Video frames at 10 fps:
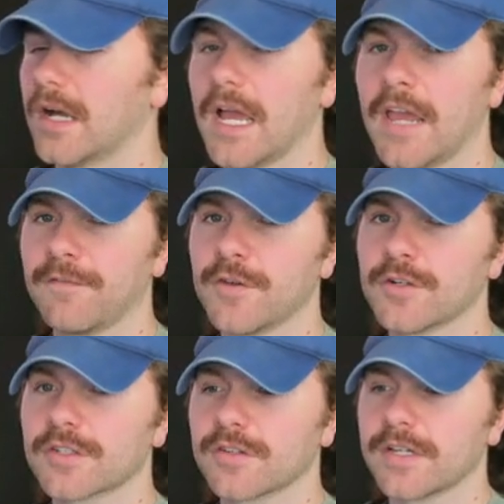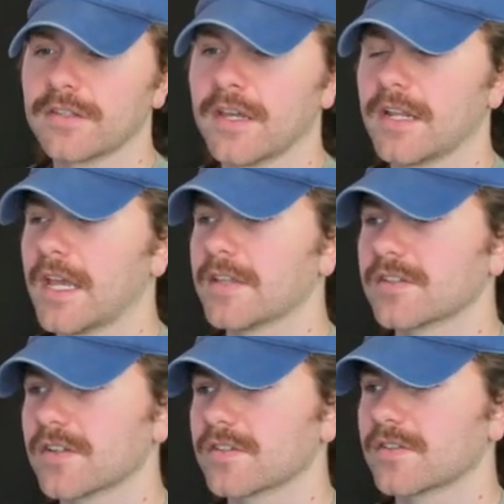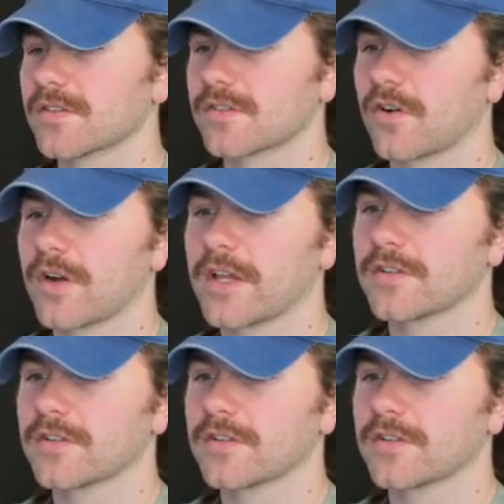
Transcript: If you just clicked it, it's just still starting.